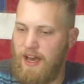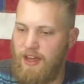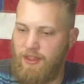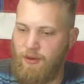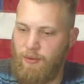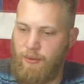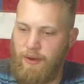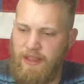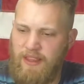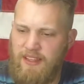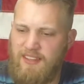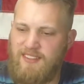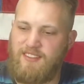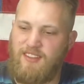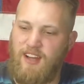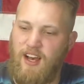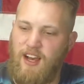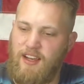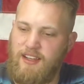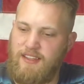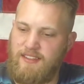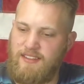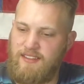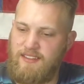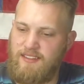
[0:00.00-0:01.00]
The way the
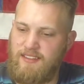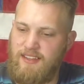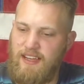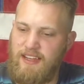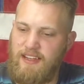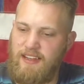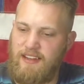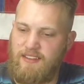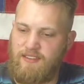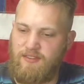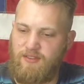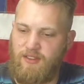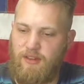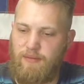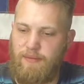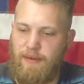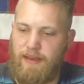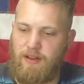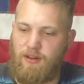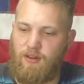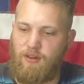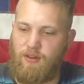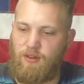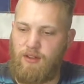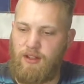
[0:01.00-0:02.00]
stock is designed doesn't really
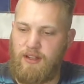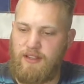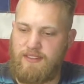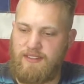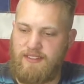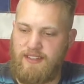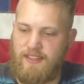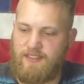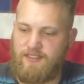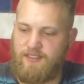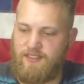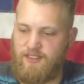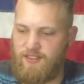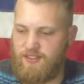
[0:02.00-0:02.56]
make a whole lot of sense.